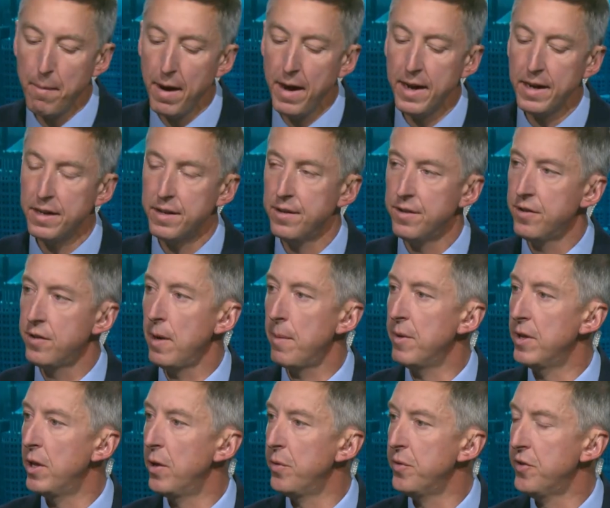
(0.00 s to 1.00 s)
might some
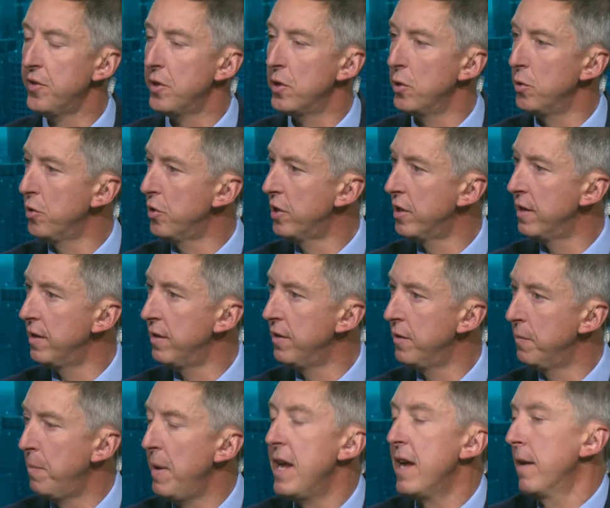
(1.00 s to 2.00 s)
of those
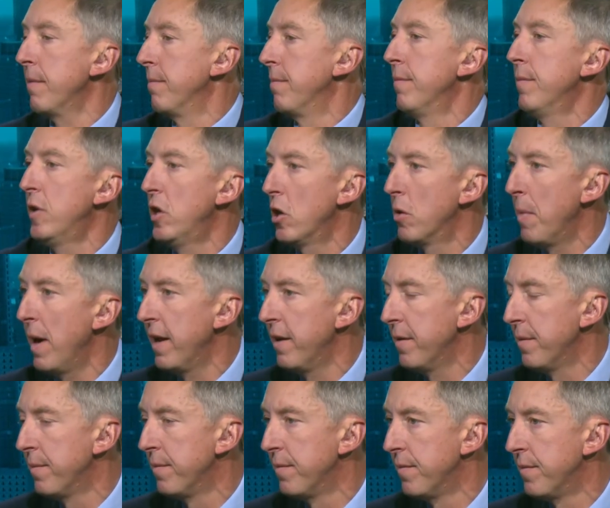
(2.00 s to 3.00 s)
solutions be, to your mind?